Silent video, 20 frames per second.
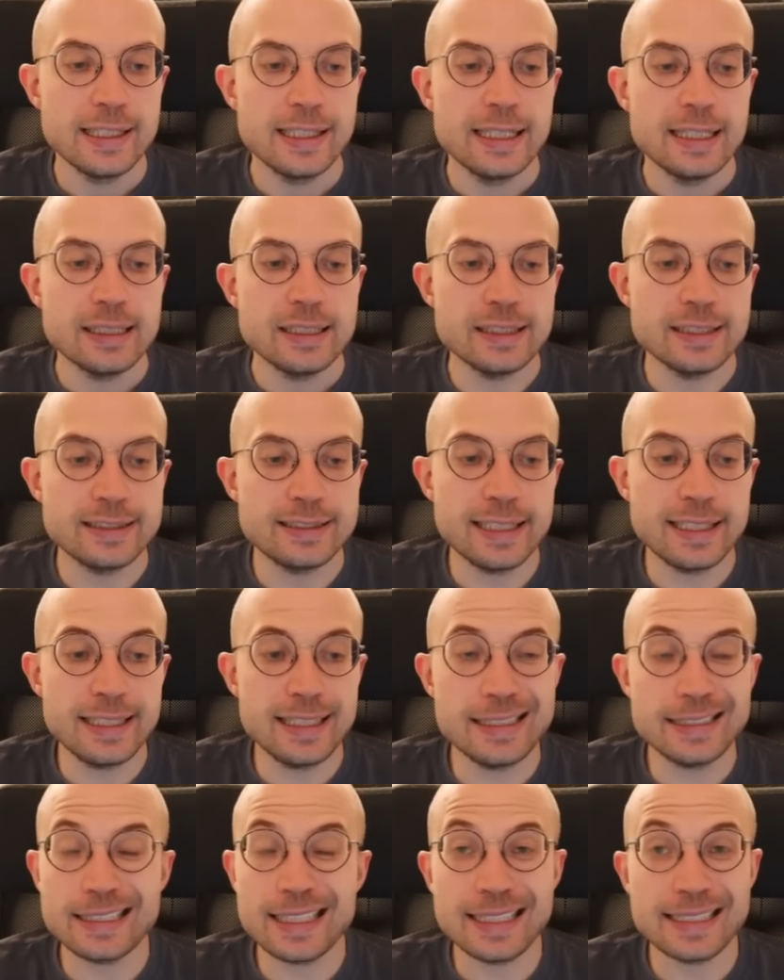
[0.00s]
the thing
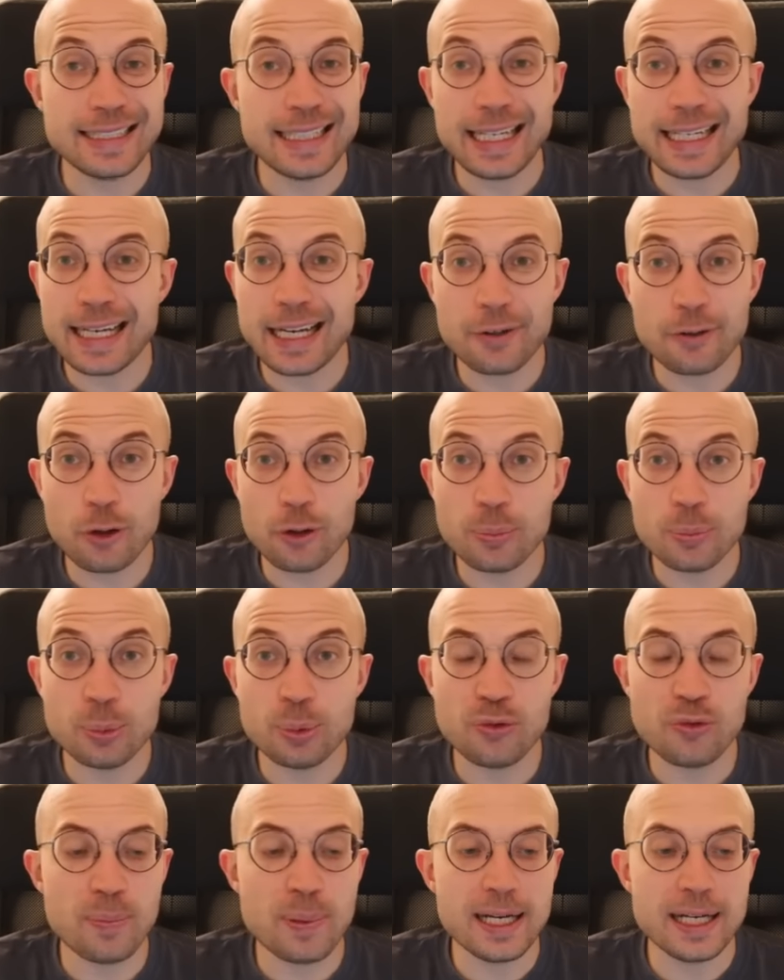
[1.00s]
is that they cannot
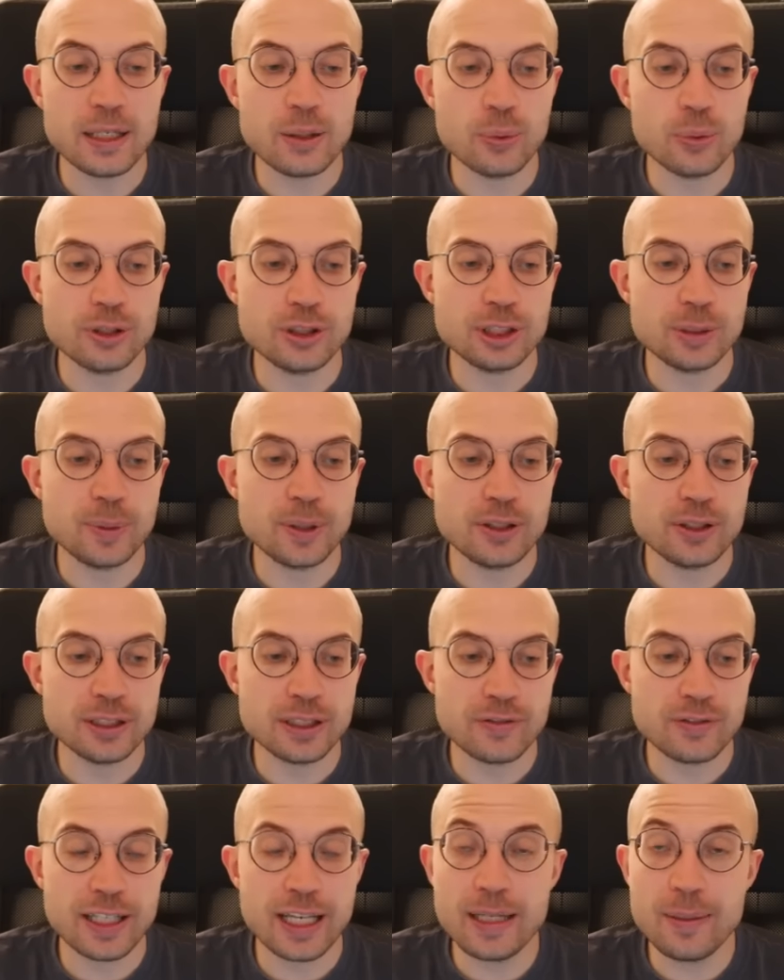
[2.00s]
move backwards, because if
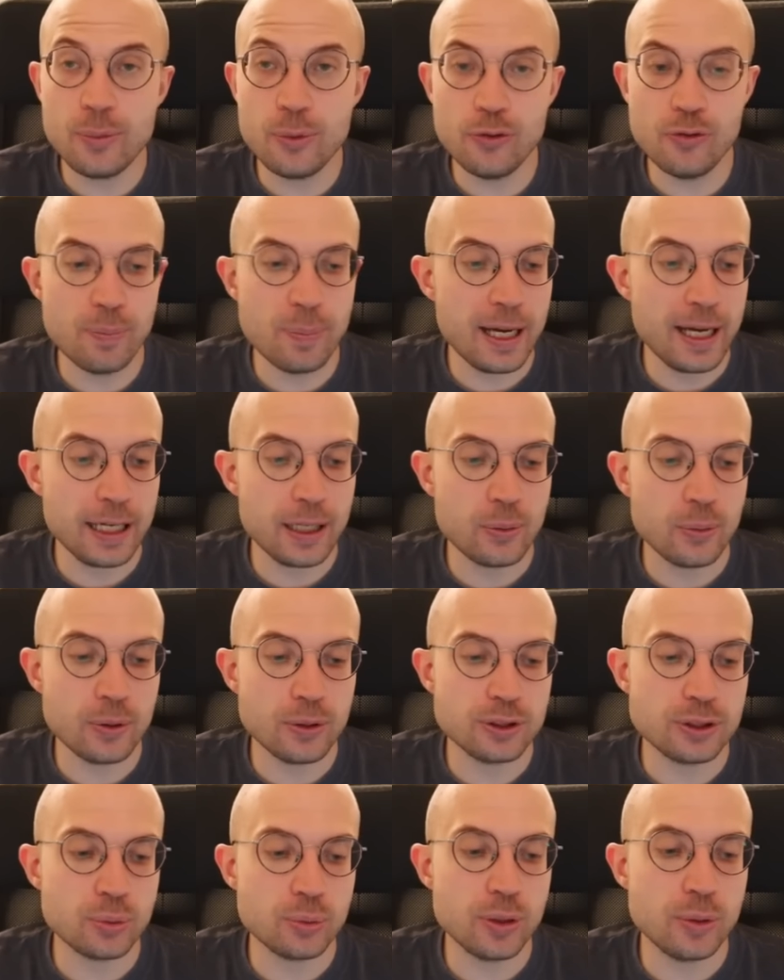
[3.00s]
they move
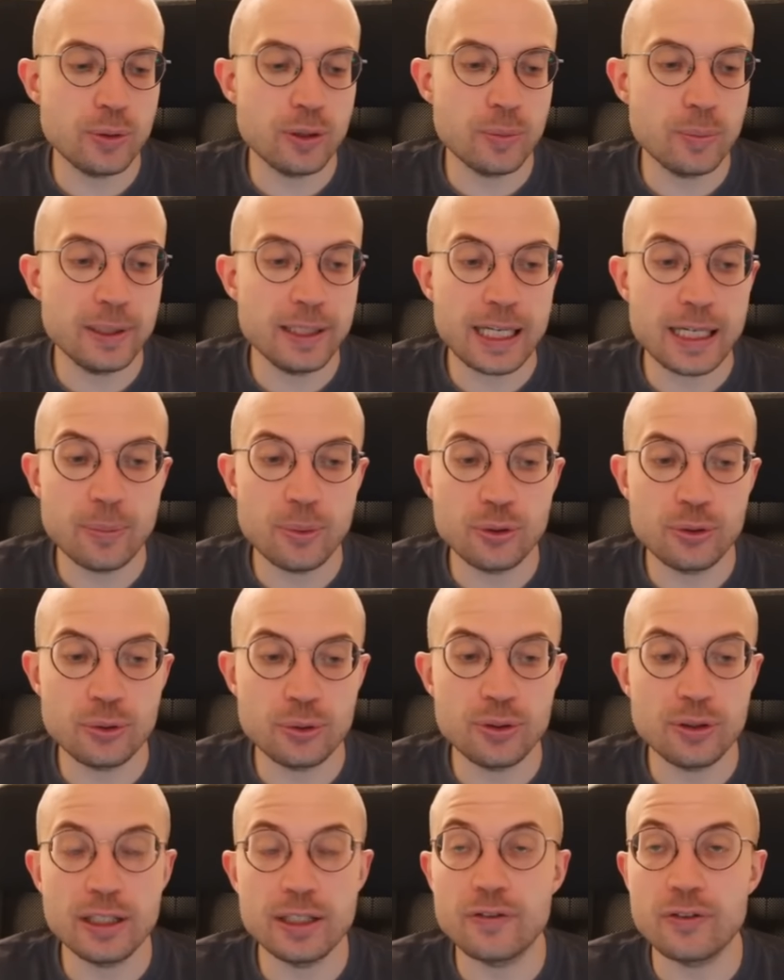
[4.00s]
backwards, we will be able to
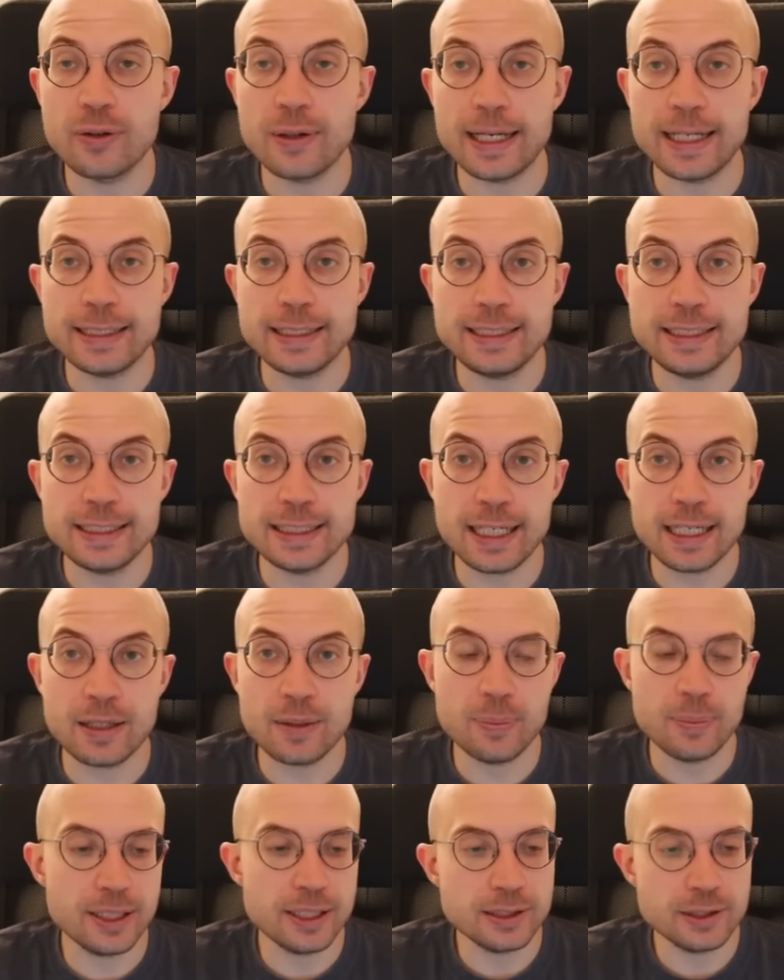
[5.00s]
deliver a
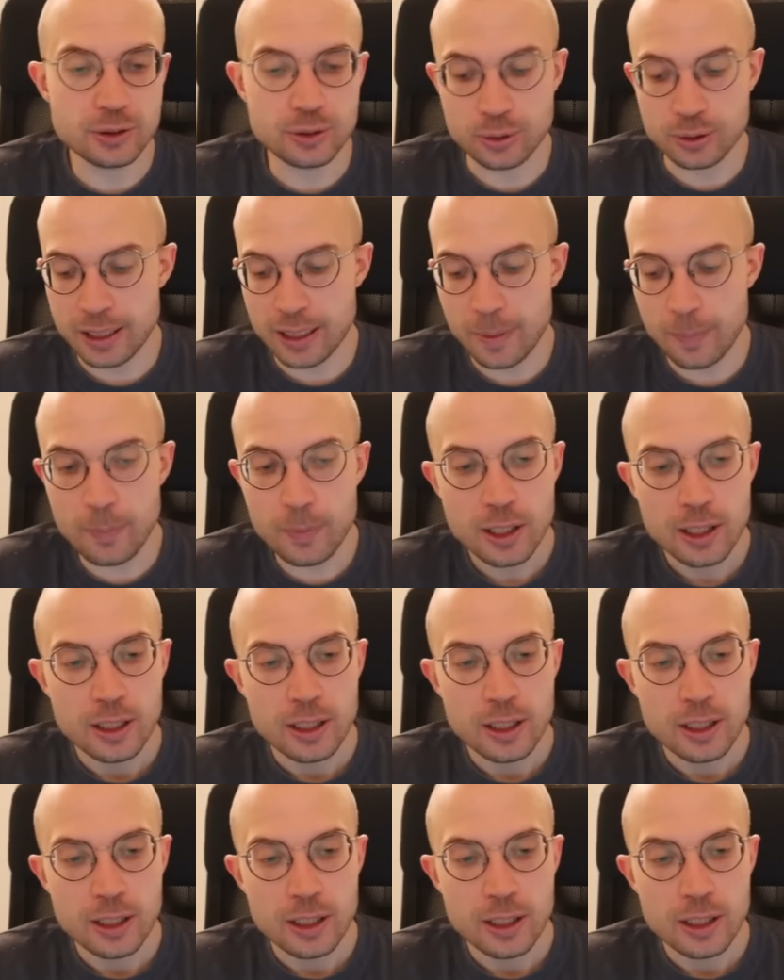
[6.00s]
checkmate to them.